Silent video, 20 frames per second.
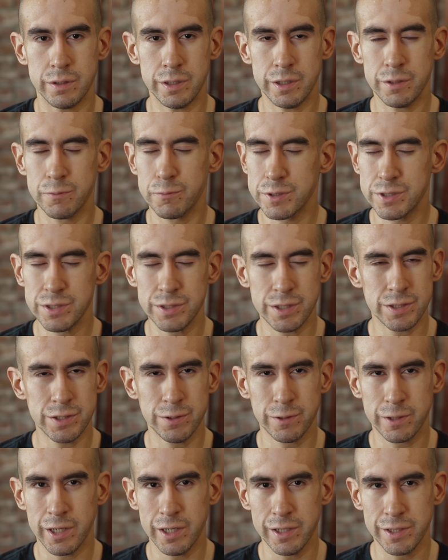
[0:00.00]
It wasn't
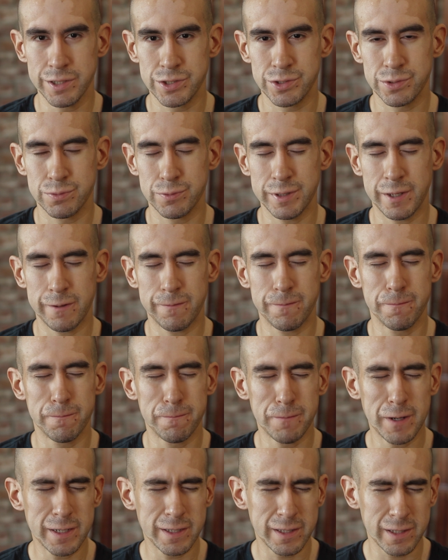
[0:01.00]
until college when I
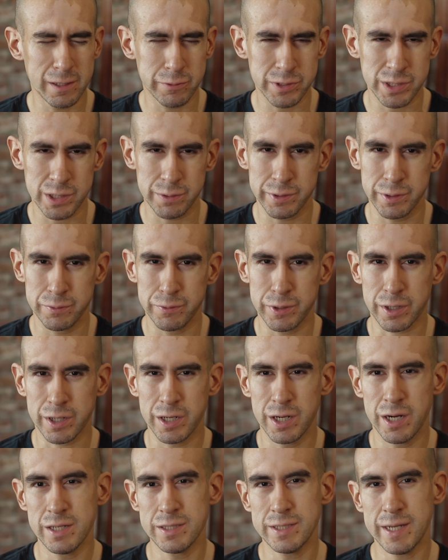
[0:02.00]
finally was able to wear
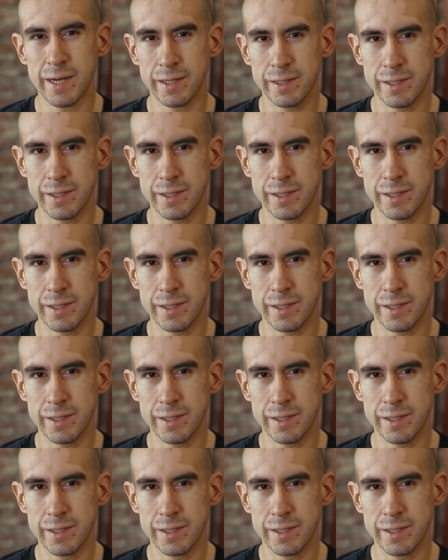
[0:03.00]
contact